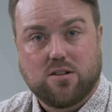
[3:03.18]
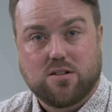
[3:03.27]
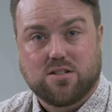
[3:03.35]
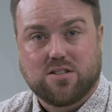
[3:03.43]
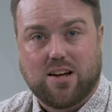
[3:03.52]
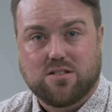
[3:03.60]
to
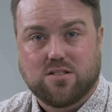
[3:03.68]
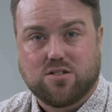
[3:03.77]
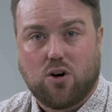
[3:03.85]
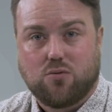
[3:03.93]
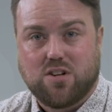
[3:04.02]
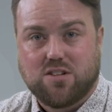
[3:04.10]
discuss the
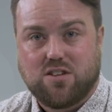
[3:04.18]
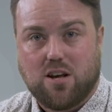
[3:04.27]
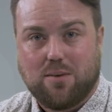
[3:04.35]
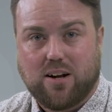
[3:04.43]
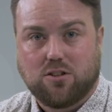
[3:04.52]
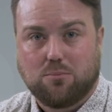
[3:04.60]
Softing
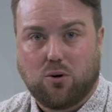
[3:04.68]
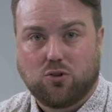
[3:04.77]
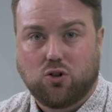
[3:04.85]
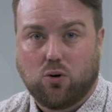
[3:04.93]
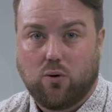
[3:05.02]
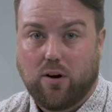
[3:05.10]
tManager
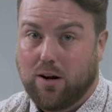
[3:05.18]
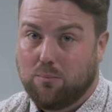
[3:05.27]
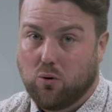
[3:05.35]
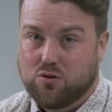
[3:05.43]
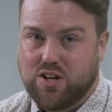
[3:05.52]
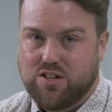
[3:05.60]
module in
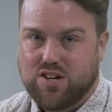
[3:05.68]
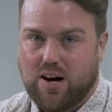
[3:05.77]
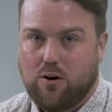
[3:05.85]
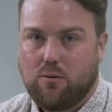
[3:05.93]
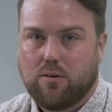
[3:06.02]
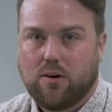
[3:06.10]
more
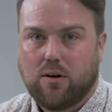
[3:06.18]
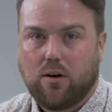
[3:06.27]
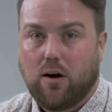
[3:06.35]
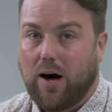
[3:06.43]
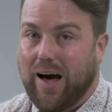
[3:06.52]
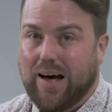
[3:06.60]
detail,
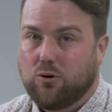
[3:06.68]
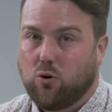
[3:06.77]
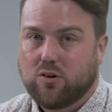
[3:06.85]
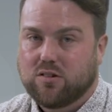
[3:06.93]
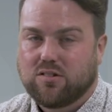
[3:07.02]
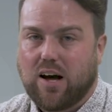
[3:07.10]
and/or
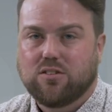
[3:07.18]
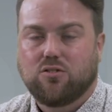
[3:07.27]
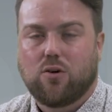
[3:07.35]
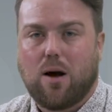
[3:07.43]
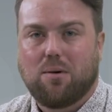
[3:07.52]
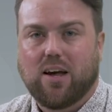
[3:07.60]
discuss
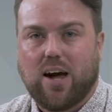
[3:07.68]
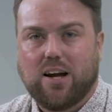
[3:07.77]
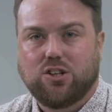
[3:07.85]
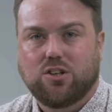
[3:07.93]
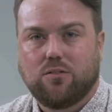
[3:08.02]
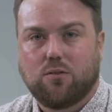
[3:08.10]
your
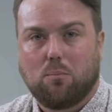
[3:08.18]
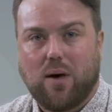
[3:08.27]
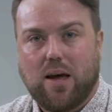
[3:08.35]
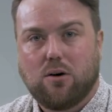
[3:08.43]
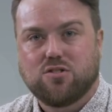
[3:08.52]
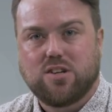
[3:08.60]
application for
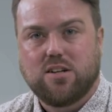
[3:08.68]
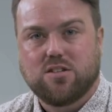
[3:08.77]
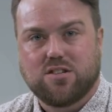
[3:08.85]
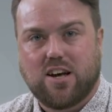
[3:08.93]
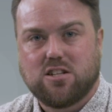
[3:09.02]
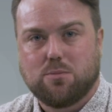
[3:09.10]
PLC to
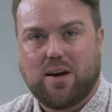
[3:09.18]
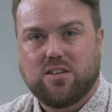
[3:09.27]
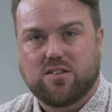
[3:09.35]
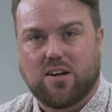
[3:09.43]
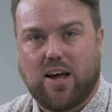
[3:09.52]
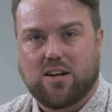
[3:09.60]
database
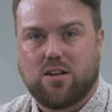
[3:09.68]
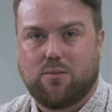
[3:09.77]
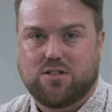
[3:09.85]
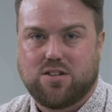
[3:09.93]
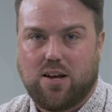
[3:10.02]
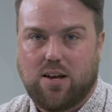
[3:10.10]

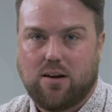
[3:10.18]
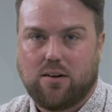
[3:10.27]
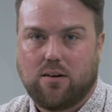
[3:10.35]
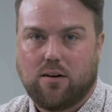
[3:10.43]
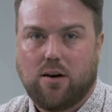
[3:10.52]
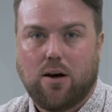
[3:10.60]
connectivity,
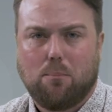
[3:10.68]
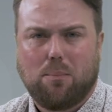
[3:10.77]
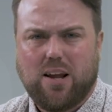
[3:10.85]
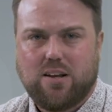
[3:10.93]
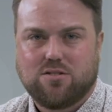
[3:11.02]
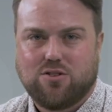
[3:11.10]

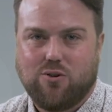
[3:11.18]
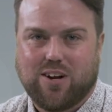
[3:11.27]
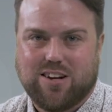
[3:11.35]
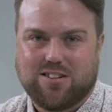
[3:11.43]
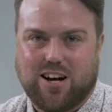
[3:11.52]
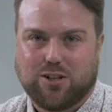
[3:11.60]
please do get
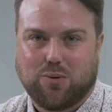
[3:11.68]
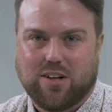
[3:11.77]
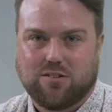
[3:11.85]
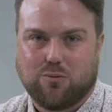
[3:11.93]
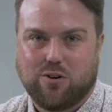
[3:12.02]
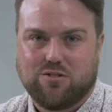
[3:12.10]
in touch with
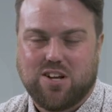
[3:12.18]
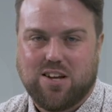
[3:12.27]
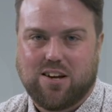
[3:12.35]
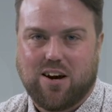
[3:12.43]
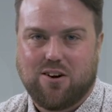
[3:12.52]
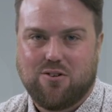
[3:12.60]
us at
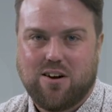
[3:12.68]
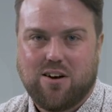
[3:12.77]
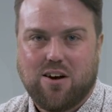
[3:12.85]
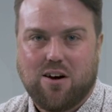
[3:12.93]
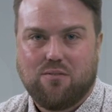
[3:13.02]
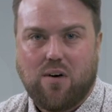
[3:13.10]
Rutico
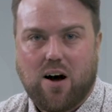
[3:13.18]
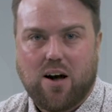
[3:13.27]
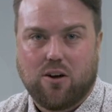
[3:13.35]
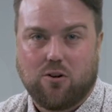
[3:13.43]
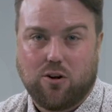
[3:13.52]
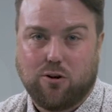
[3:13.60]
via
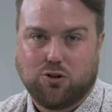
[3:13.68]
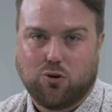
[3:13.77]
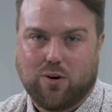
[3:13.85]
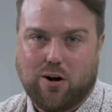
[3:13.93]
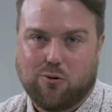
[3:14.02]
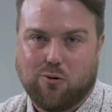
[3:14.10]
your
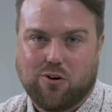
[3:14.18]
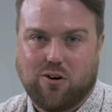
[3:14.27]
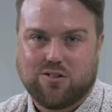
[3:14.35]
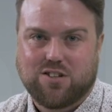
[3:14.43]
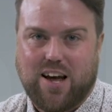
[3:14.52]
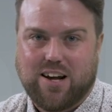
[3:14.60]
usual local
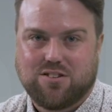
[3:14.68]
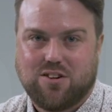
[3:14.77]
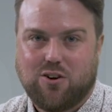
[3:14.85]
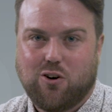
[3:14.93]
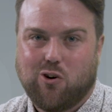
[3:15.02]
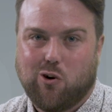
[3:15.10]
contact
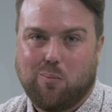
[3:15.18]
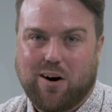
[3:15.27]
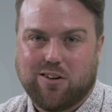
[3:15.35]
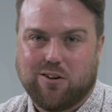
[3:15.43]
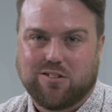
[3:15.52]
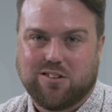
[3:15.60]
or by
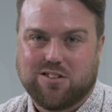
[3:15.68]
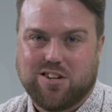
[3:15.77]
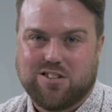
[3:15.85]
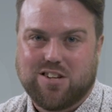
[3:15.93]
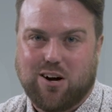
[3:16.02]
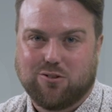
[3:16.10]
using the
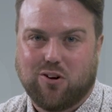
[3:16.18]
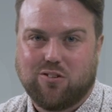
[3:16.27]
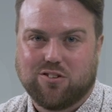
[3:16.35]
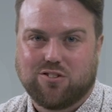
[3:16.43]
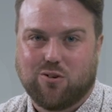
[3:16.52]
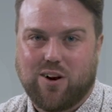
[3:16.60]
details on
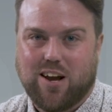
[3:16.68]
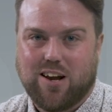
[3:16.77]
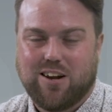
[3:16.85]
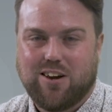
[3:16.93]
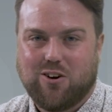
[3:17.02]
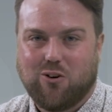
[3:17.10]
the
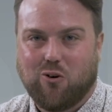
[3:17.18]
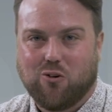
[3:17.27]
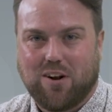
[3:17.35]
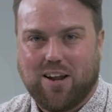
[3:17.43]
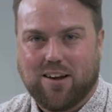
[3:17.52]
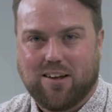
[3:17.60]
screen or the
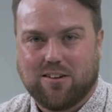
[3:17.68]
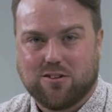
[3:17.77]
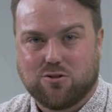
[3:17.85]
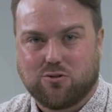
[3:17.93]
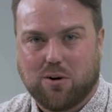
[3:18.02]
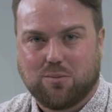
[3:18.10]
link in the
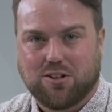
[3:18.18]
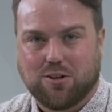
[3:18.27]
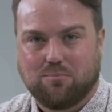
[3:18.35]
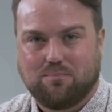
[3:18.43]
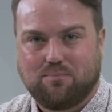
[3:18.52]
description.